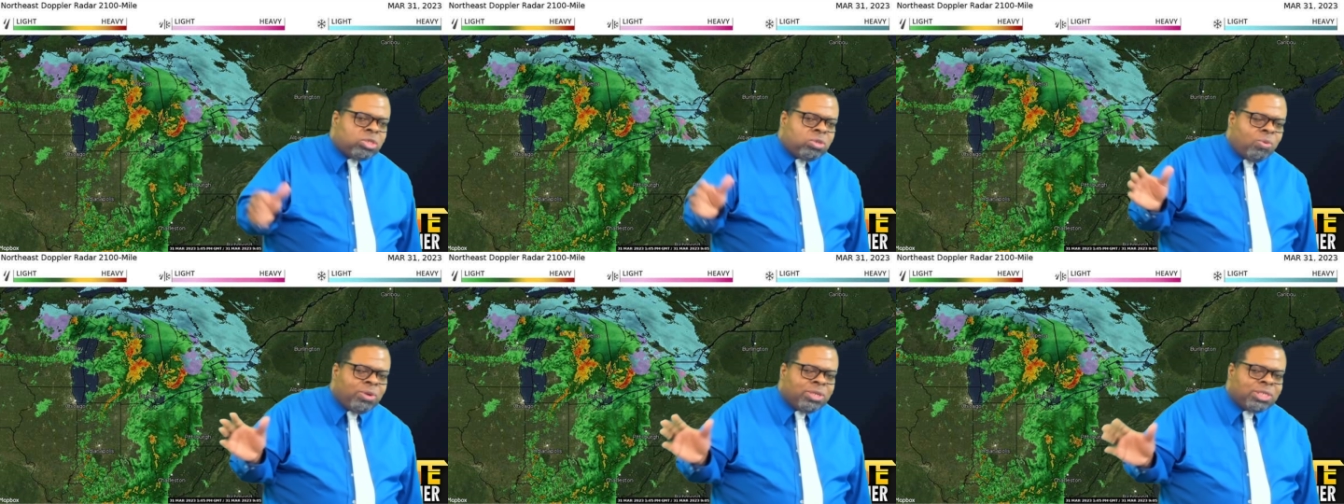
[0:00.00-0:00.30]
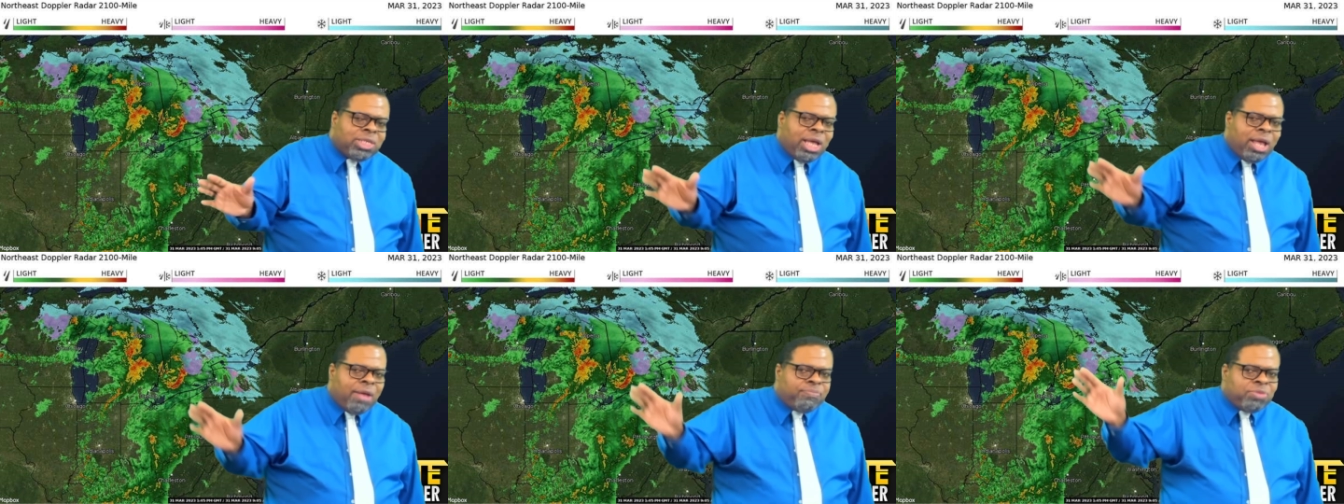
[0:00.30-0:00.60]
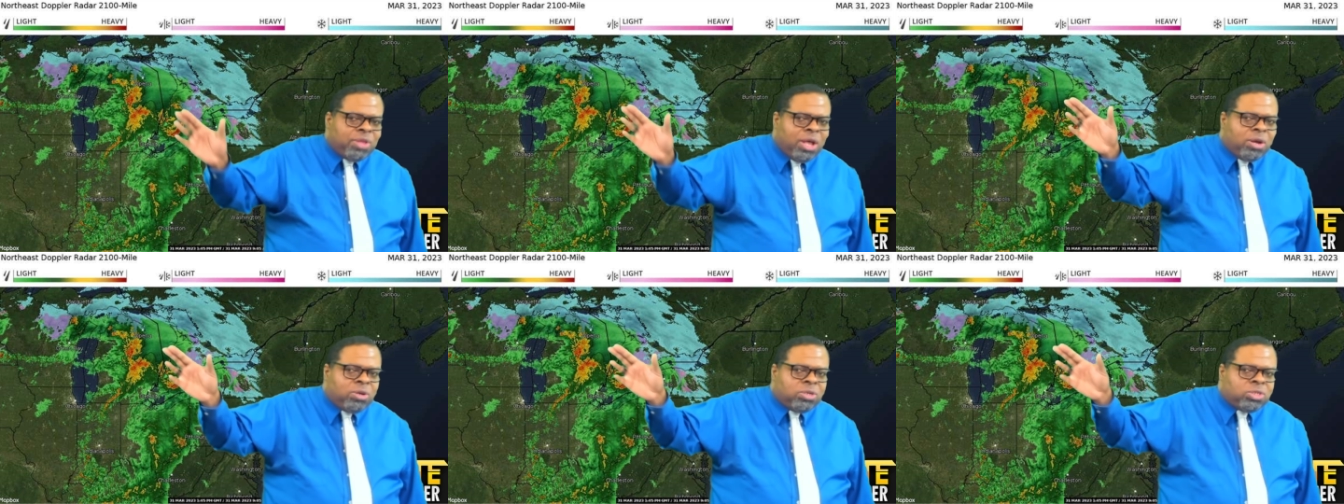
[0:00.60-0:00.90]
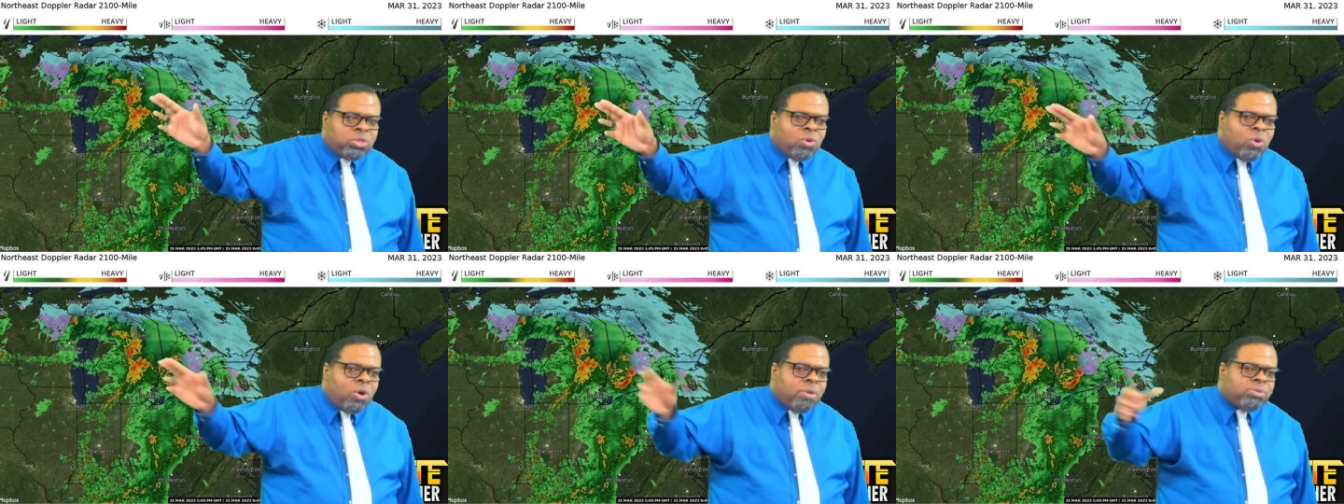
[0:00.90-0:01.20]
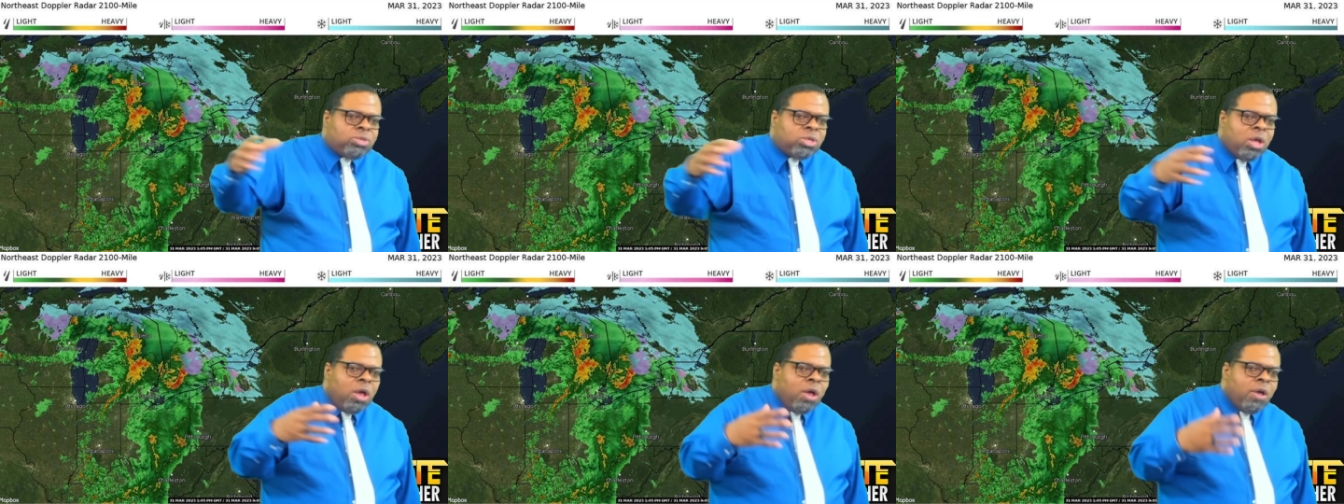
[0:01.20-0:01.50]
So we're seeing
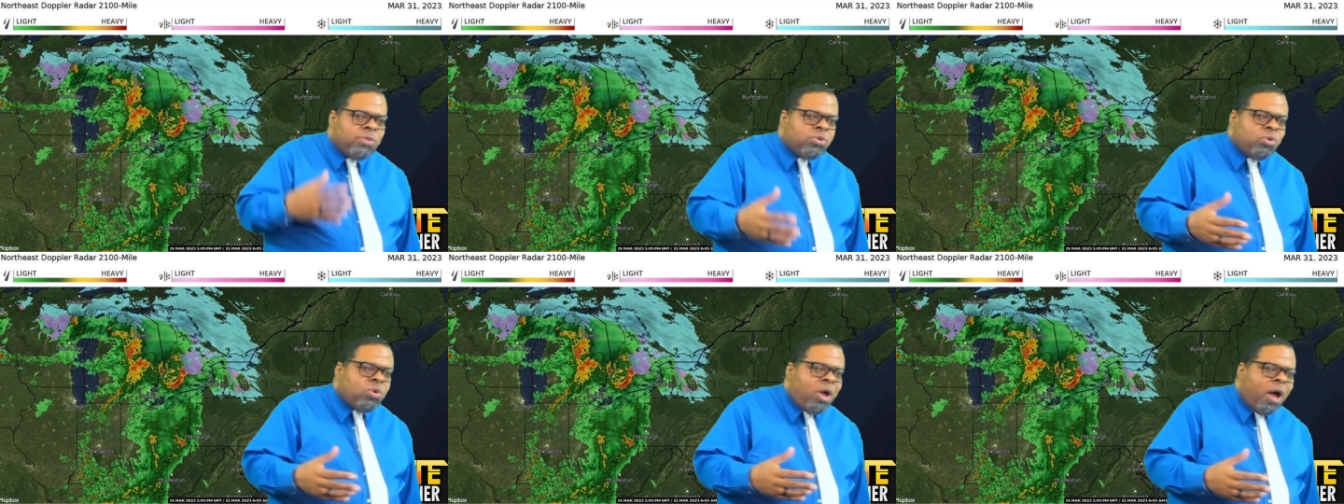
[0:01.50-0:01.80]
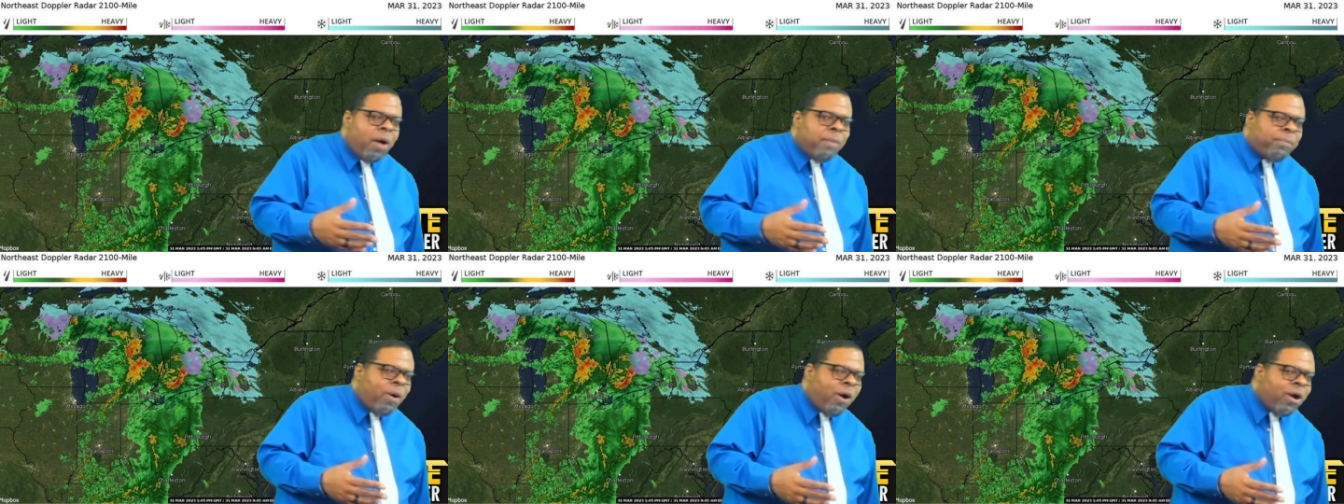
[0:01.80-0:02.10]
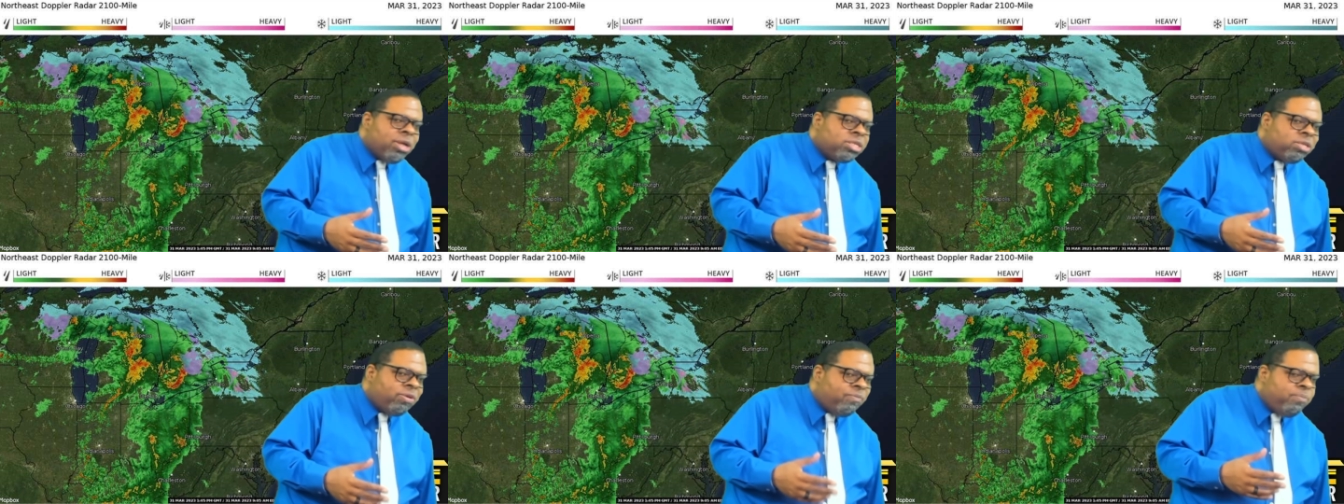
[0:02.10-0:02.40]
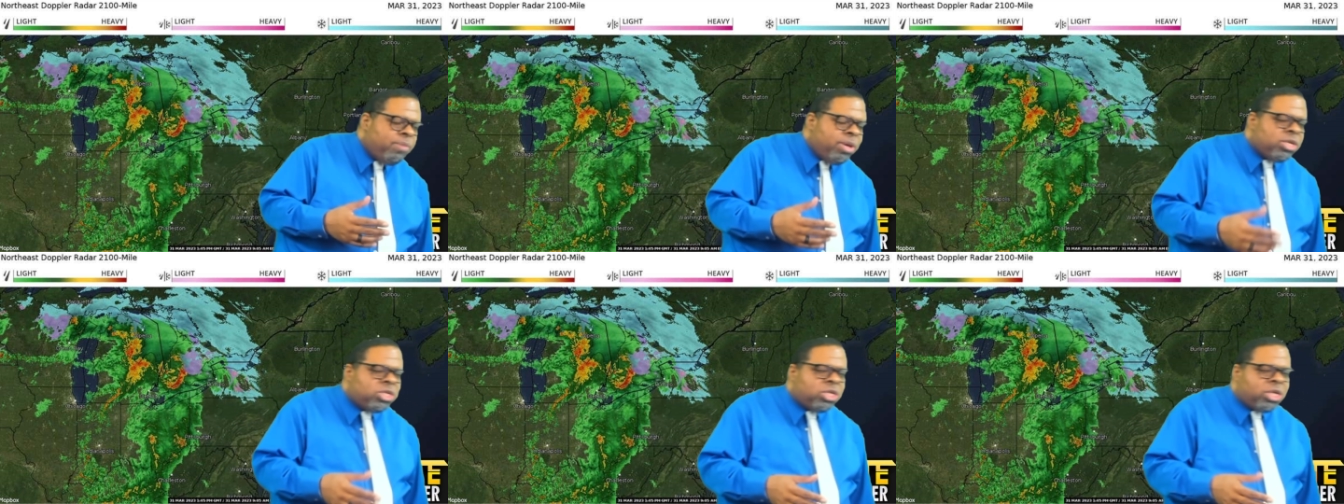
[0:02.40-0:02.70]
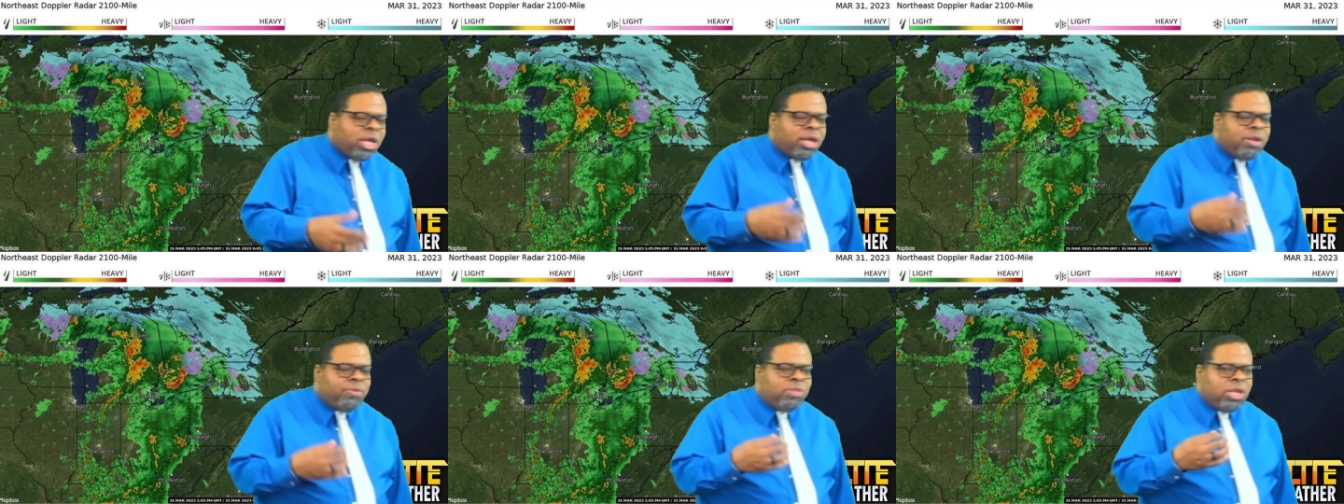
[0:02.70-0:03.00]
thunderstorms throughout parts of
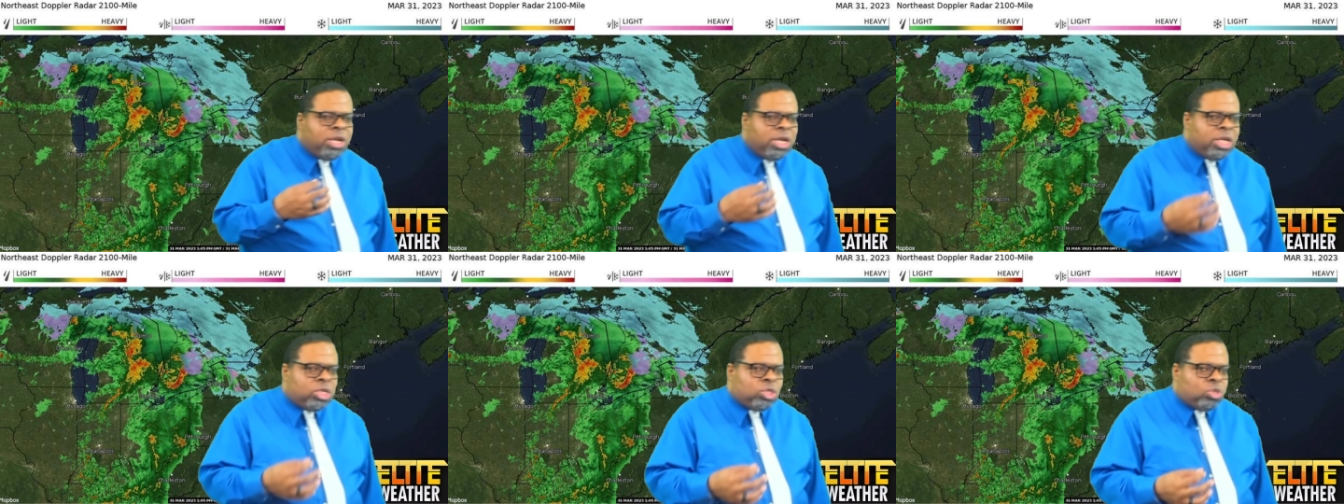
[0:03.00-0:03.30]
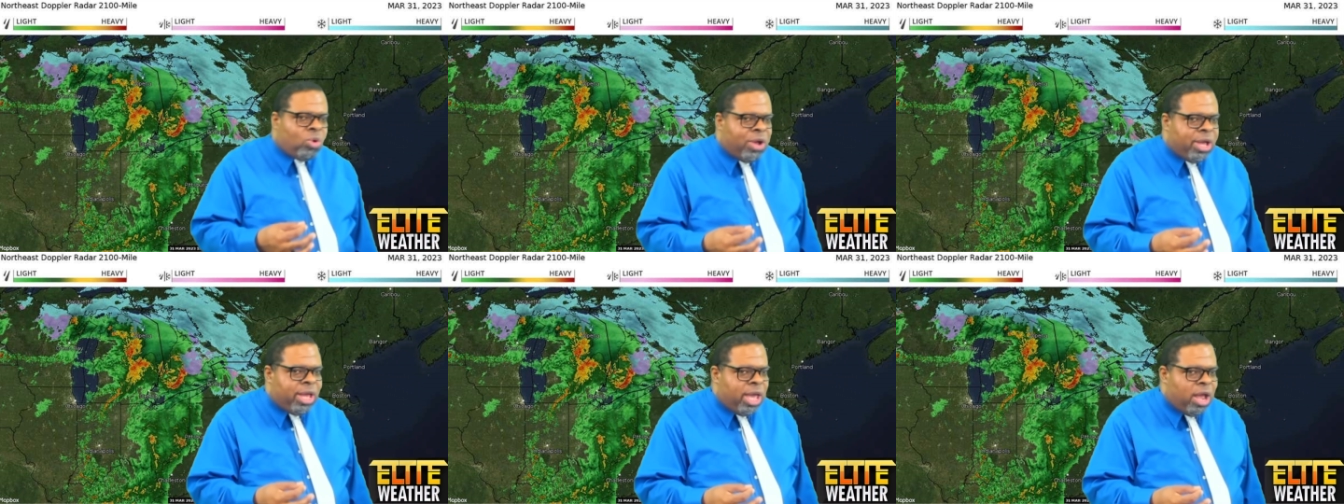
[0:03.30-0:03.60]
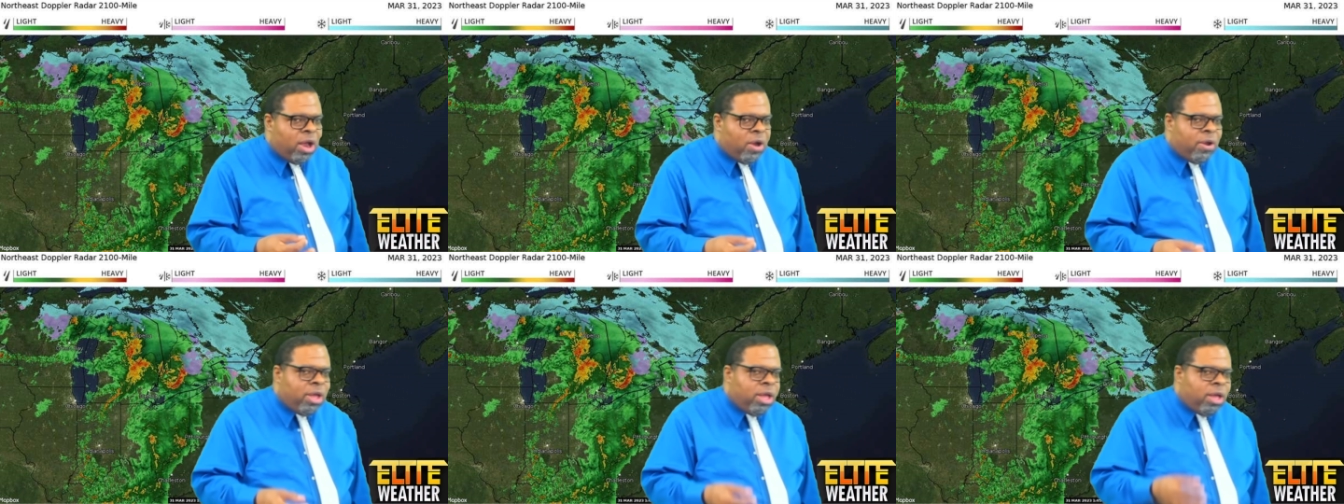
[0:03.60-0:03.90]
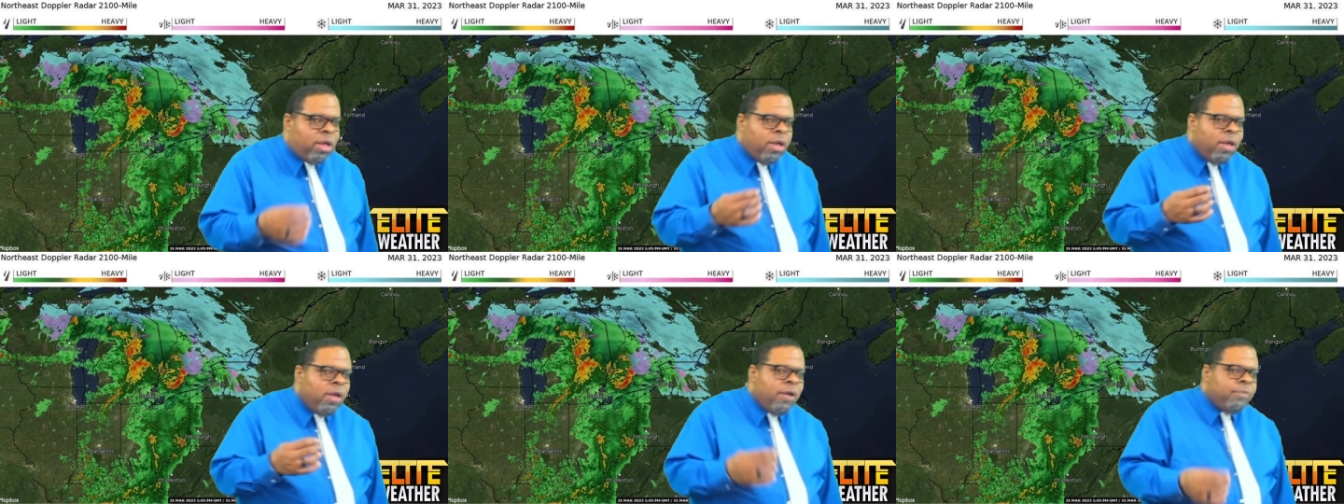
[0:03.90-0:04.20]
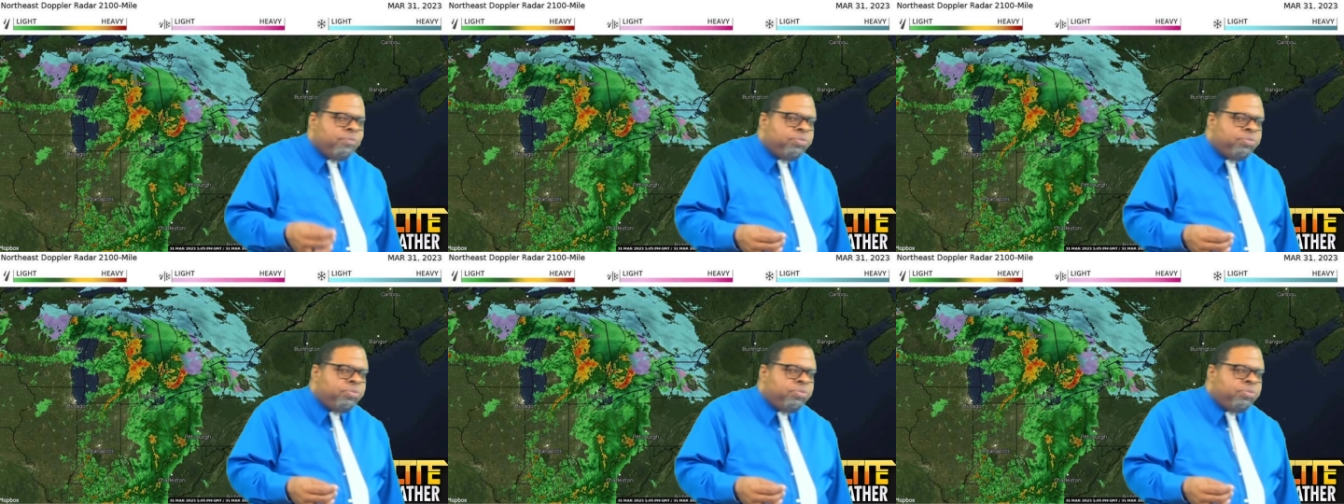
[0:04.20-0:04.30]
Michigan, the Detroit area,